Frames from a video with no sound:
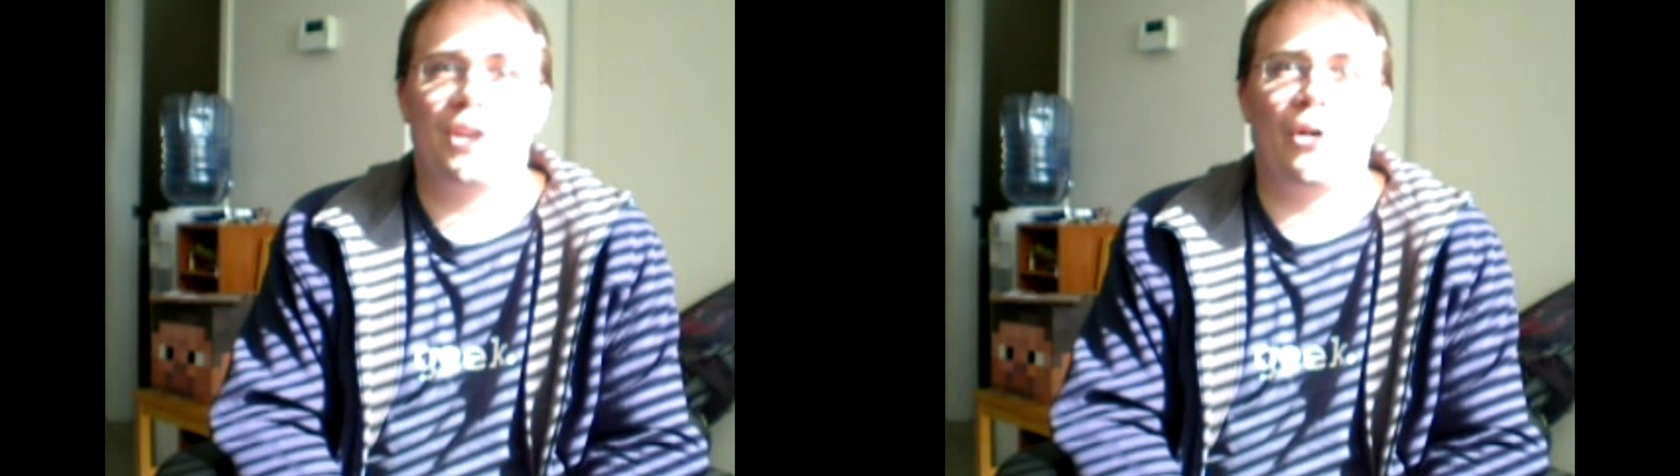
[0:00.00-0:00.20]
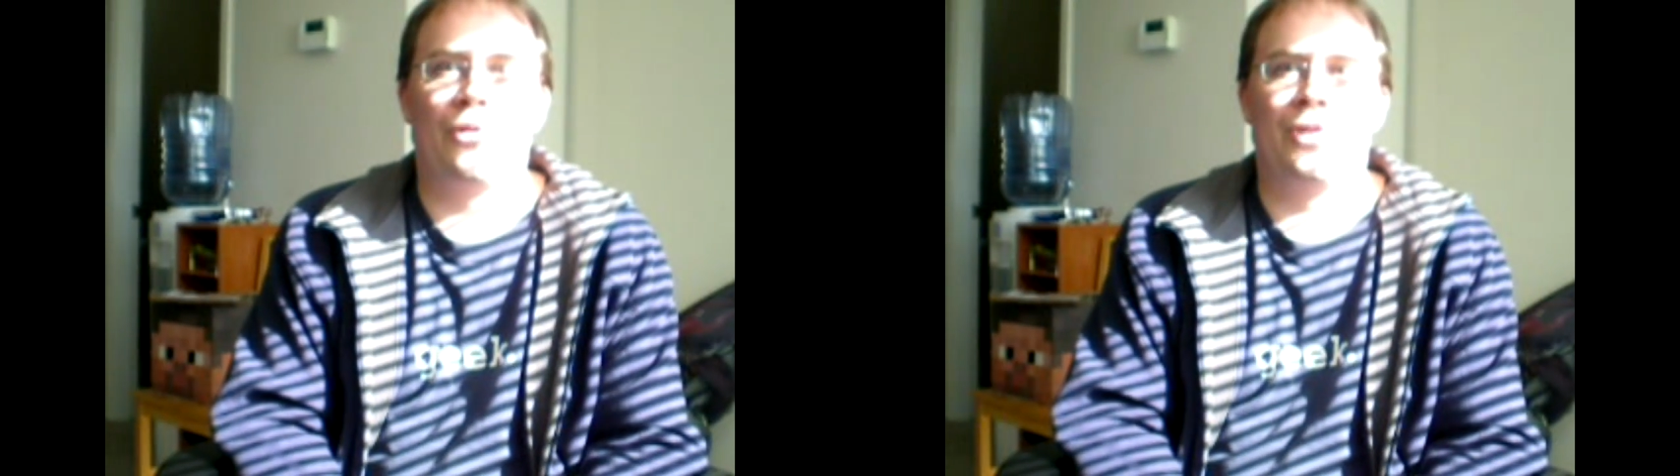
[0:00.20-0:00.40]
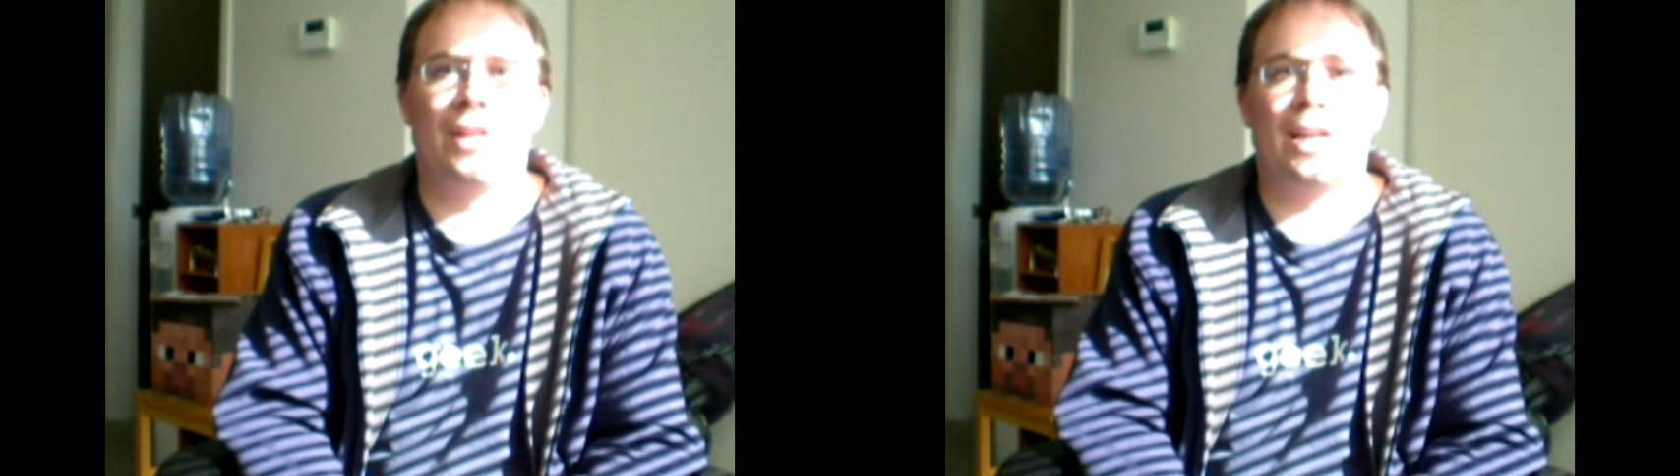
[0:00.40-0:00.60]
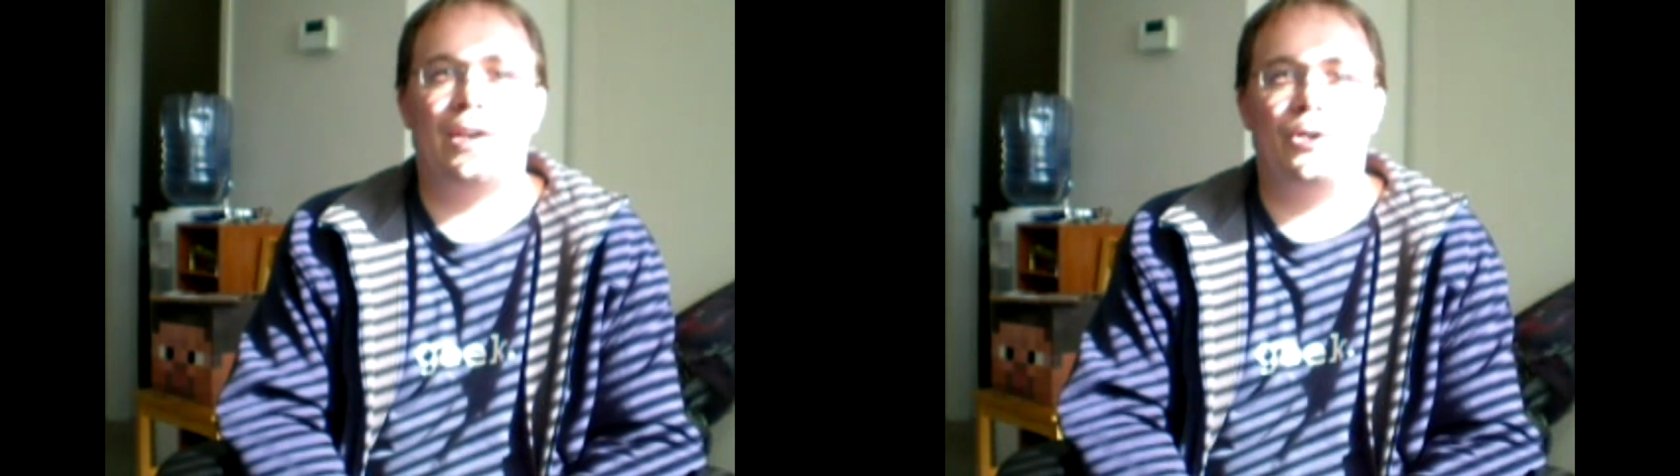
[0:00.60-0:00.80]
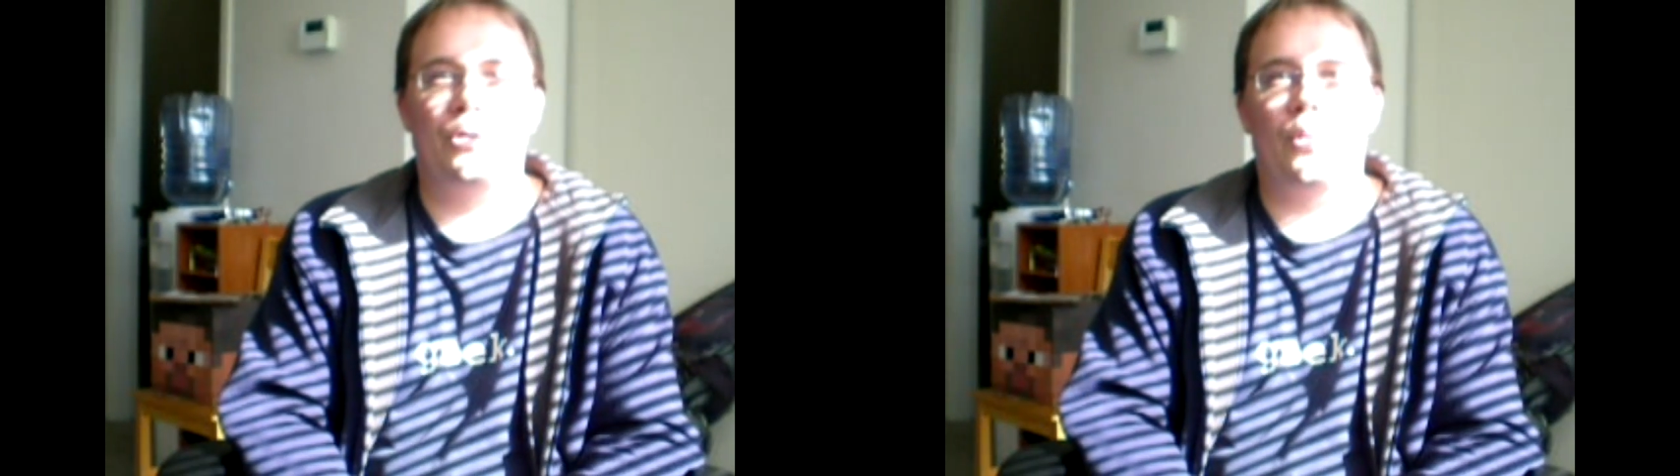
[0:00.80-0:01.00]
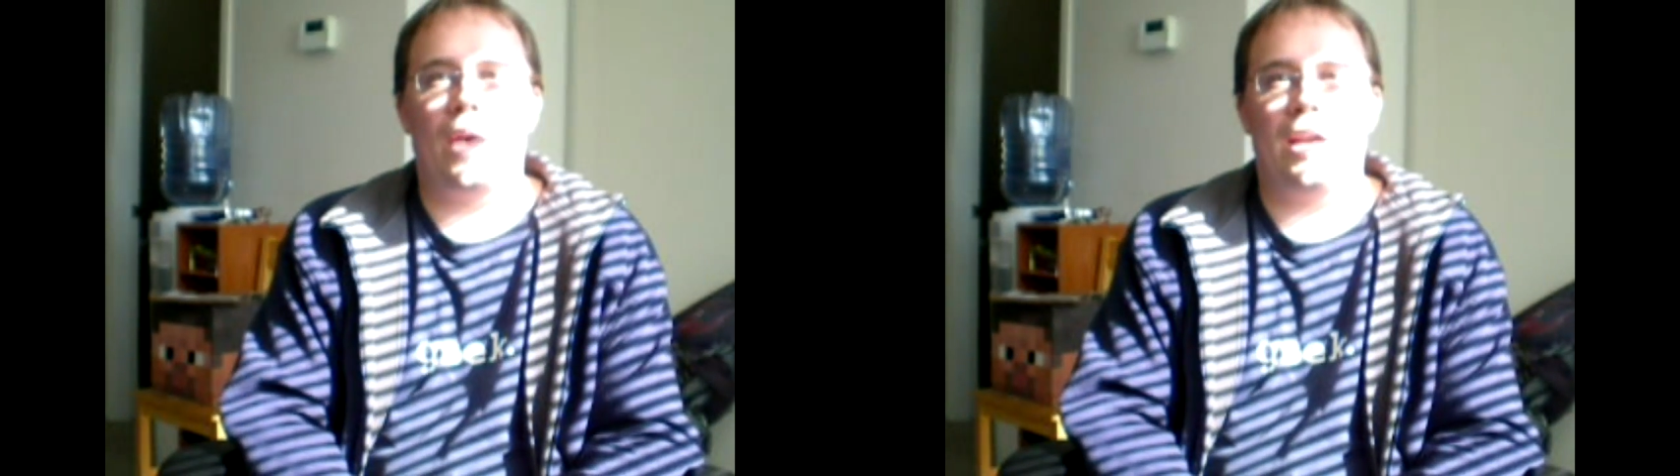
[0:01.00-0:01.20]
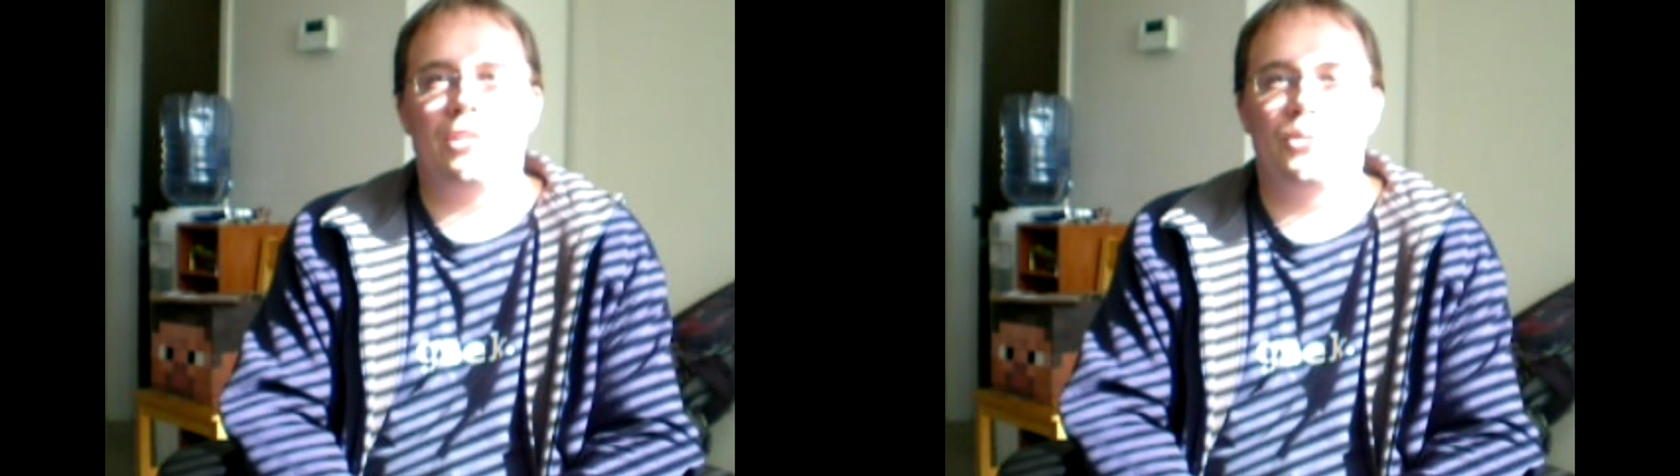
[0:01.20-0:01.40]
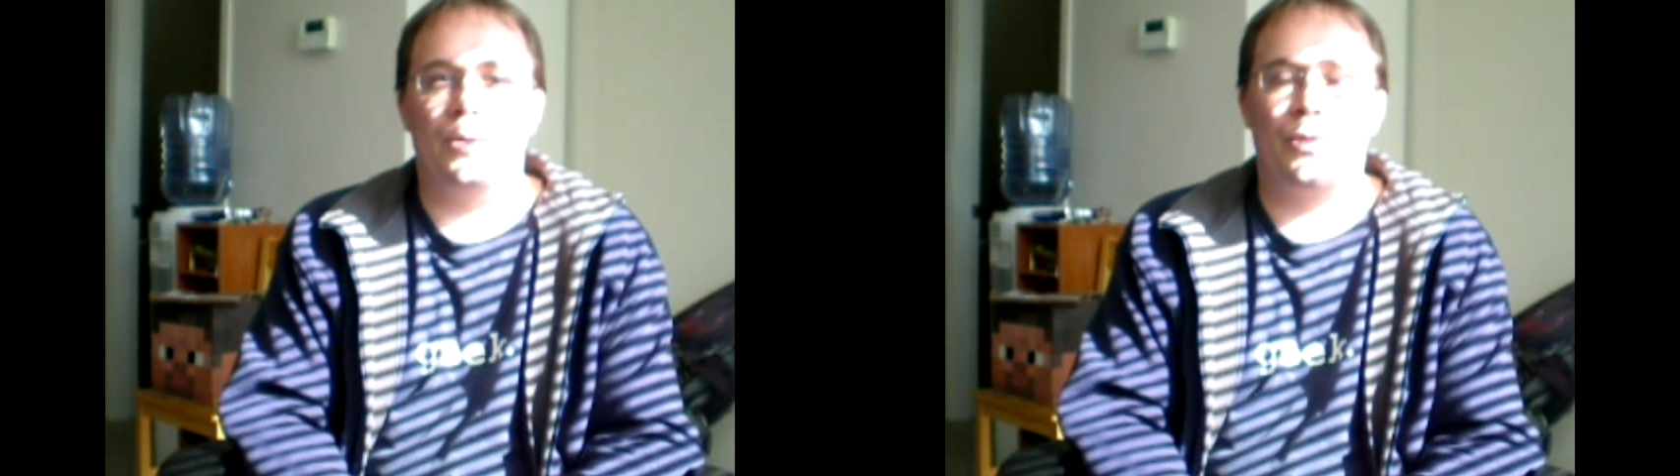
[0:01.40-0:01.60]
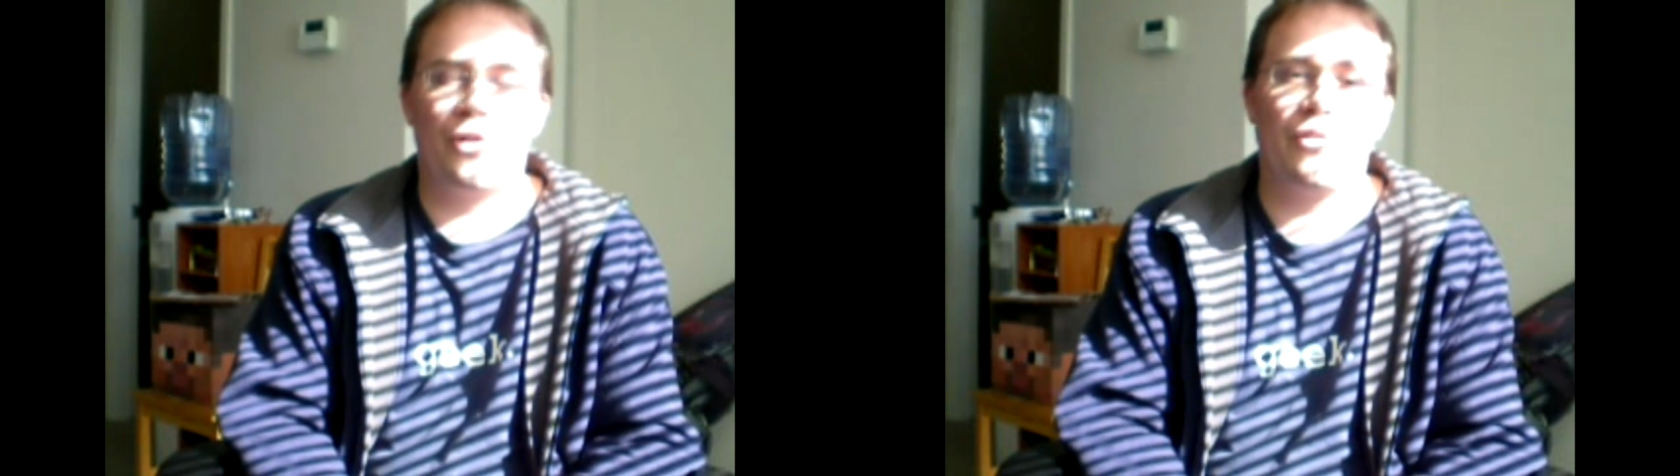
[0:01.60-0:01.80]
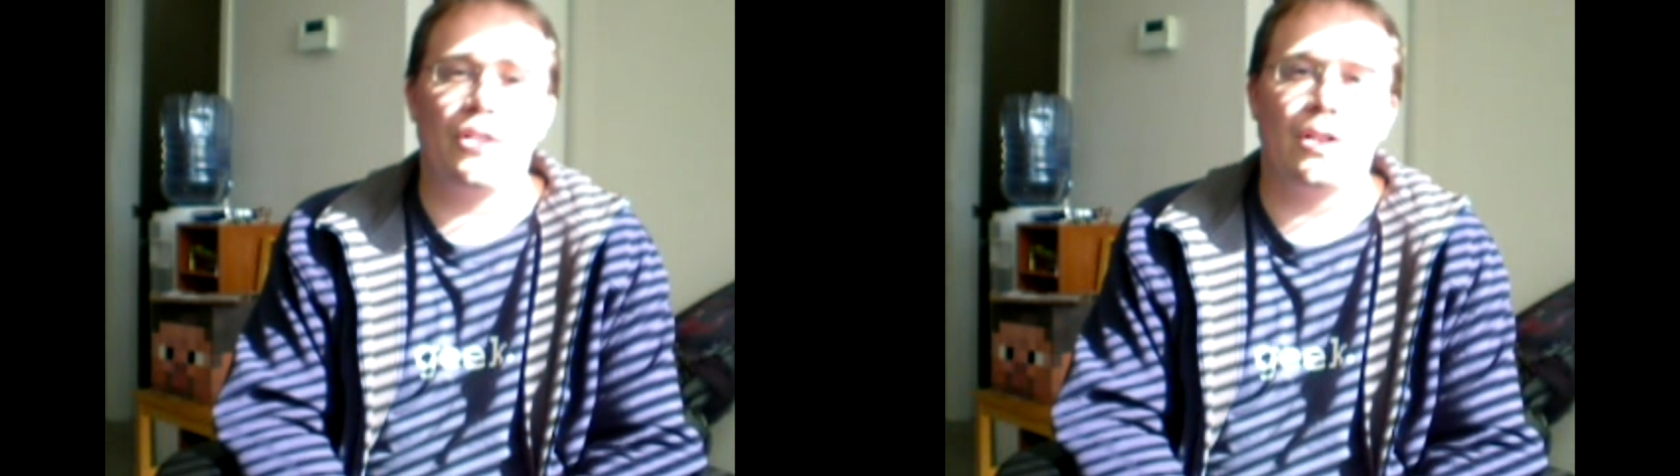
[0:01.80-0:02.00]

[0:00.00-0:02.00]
are a really good way to improve the,